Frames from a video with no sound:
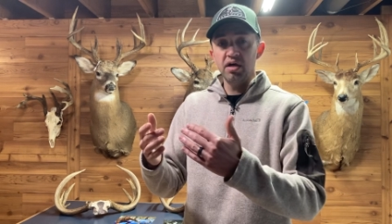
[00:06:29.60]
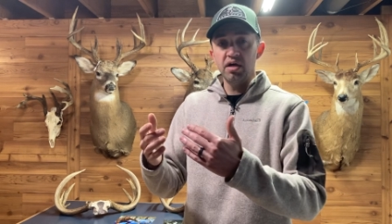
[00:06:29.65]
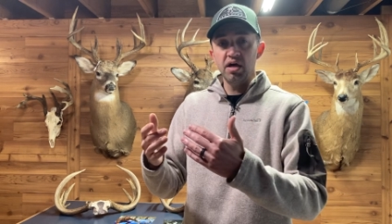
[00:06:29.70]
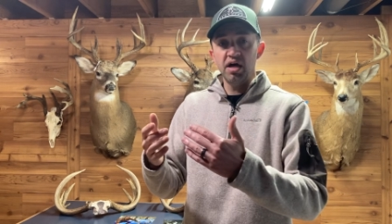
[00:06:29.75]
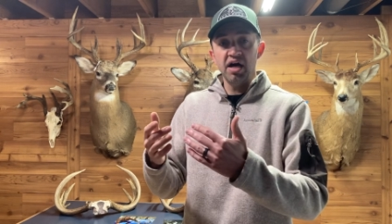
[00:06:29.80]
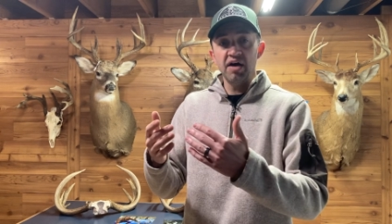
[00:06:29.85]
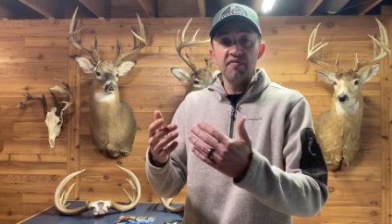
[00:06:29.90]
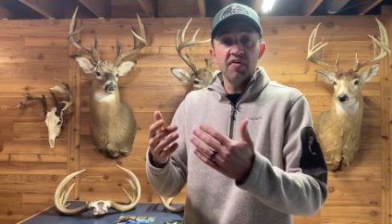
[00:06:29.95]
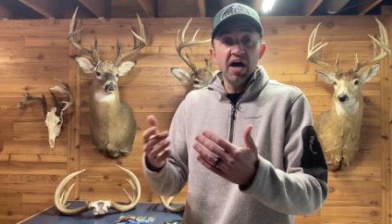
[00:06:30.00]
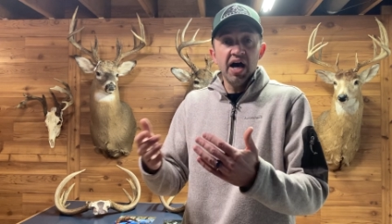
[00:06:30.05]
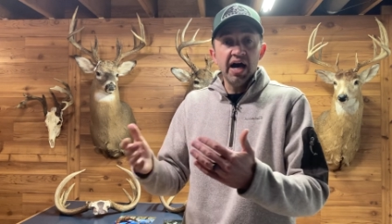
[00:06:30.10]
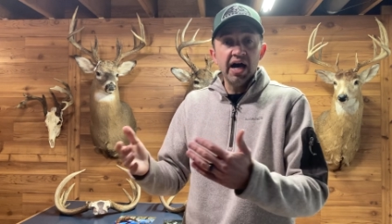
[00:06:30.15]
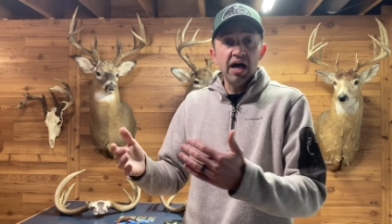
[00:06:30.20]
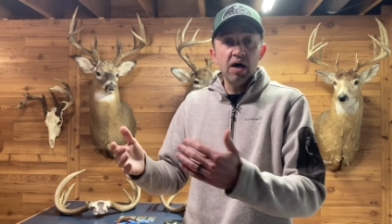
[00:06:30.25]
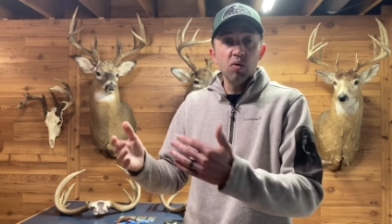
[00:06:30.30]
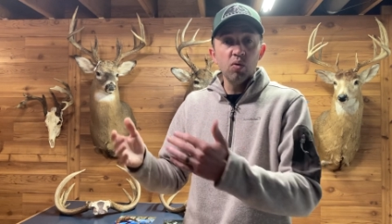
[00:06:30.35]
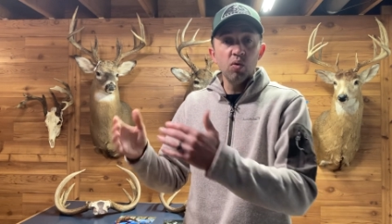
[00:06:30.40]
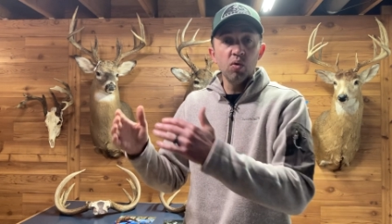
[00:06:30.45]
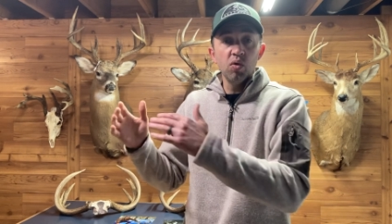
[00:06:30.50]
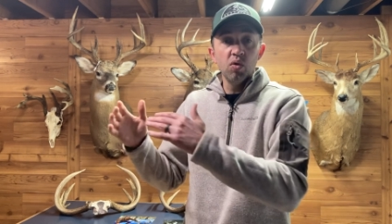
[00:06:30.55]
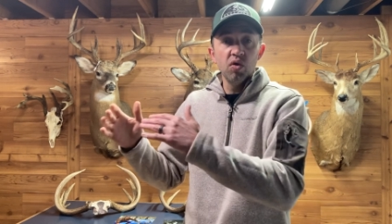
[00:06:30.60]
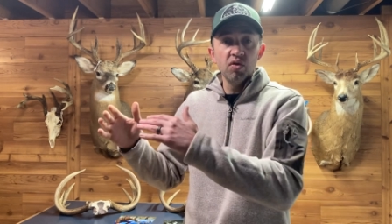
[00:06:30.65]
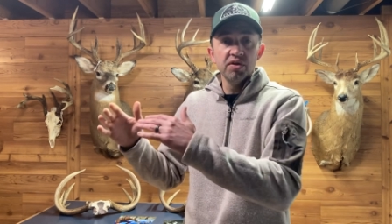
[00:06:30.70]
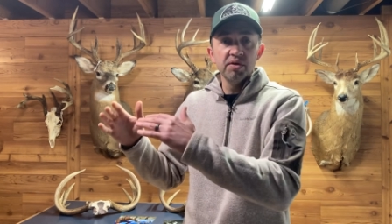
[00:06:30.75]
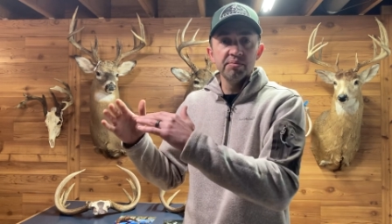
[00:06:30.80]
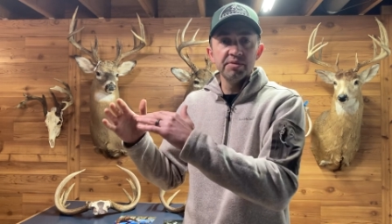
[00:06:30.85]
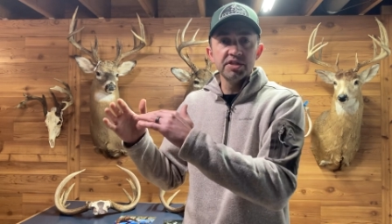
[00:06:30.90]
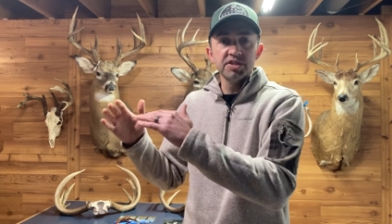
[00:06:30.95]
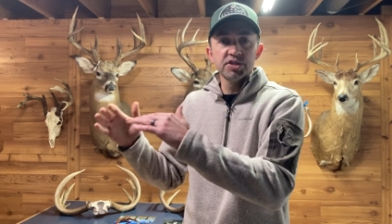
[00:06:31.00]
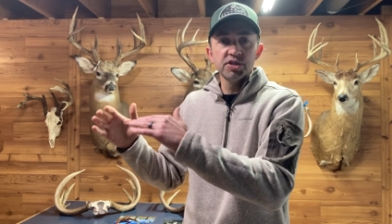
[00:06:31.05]
how old a
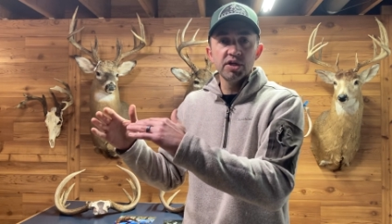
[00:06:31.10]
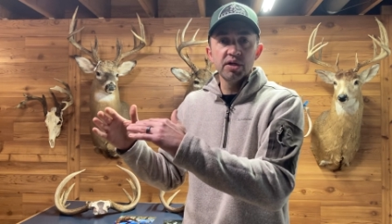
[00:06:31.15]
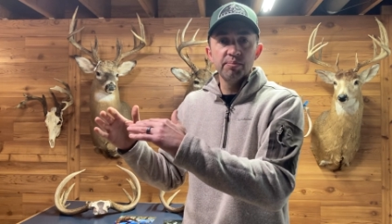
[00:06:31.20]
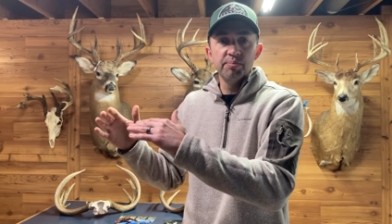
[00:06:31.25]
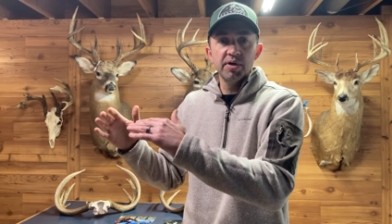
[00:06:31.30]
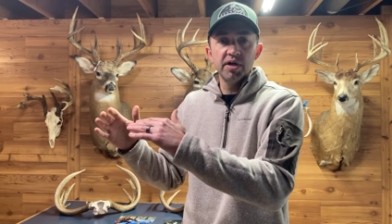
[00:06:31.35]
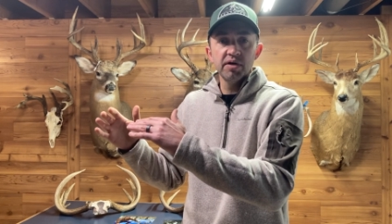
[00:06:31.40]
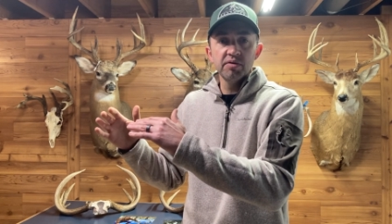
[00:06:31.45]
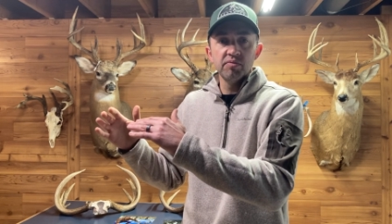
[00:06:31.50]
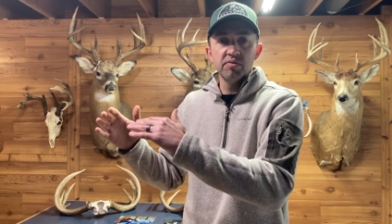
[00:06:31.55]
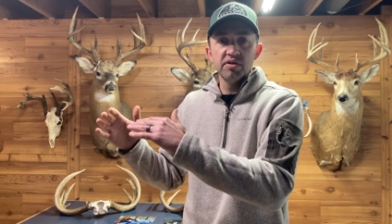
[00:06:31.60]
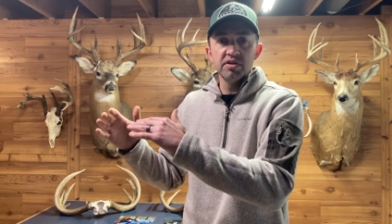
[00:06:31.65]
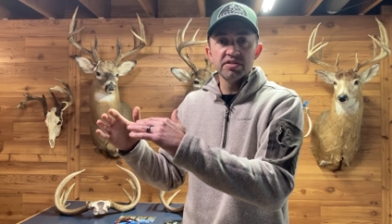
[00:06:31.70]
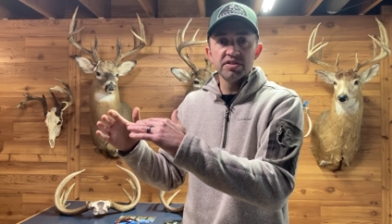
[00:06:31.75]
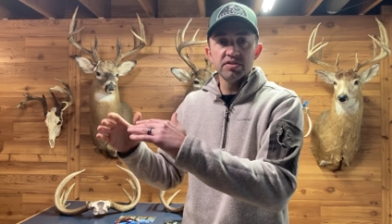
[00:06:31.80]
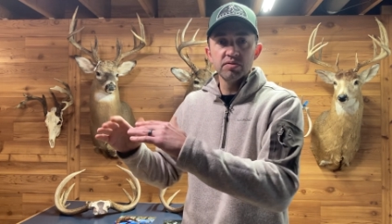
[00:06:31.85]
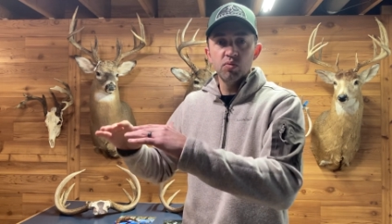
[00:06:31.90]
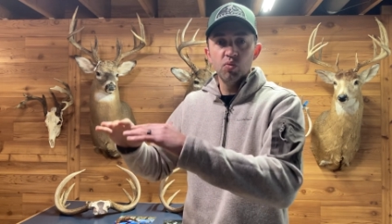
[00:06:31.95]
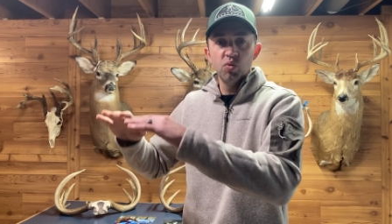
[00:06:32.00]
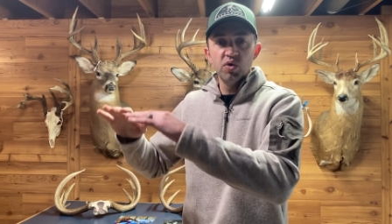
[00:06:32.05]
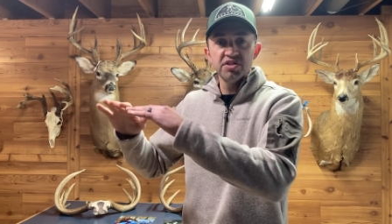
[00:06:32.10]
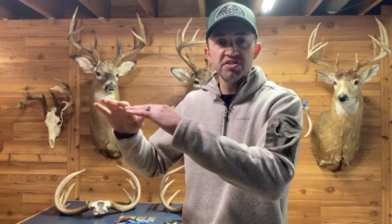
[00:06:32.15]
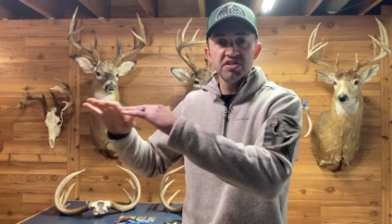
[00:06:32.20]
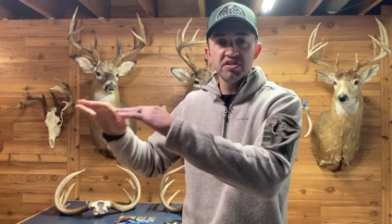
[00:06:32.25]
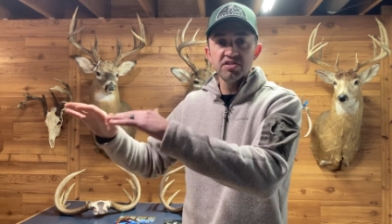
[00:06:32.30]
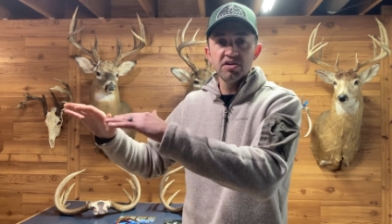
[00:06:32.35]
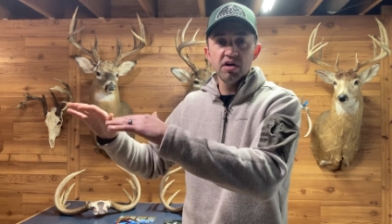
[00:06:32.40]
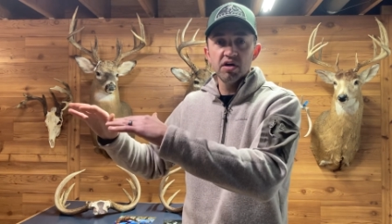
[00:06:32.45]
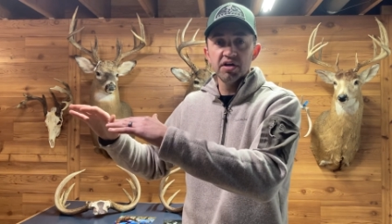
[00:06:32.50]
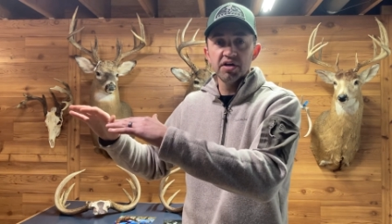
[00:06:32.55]
mature buck was. What's a
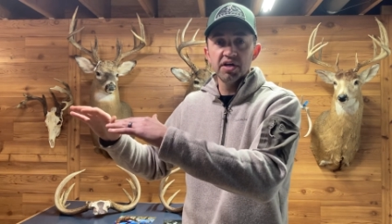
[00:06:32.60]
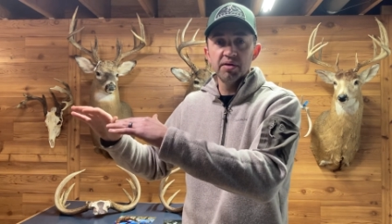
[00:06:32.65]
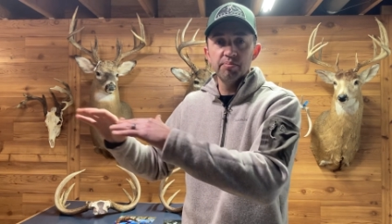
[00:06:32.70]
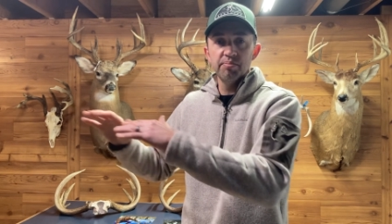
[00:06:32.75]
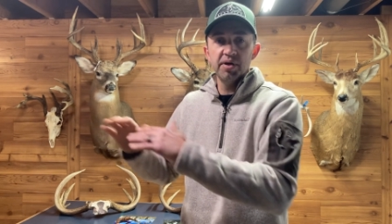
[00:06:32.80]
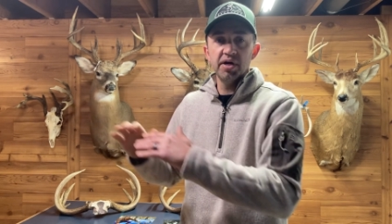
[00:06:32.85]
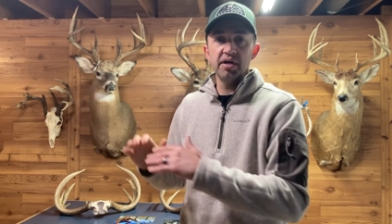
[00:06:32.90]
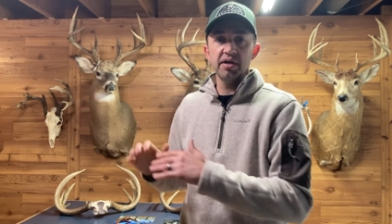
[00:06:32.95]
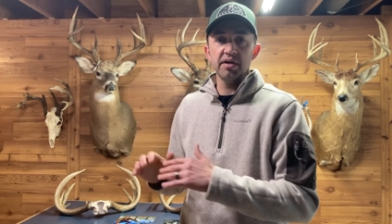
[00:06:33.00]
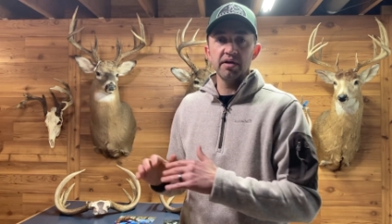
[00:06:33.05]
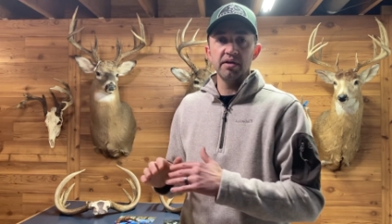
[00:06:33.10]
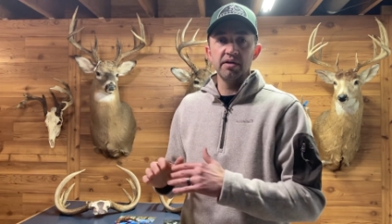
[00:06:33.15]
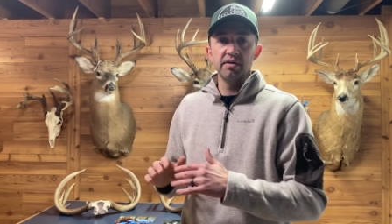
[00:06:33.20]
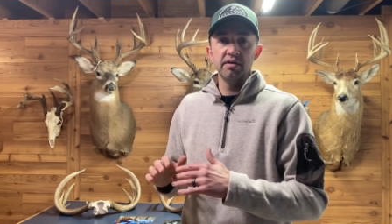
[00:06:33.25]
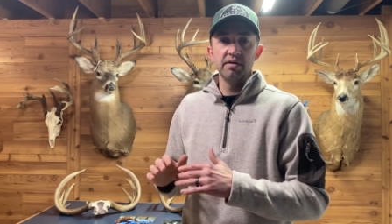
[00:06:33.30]
target buck?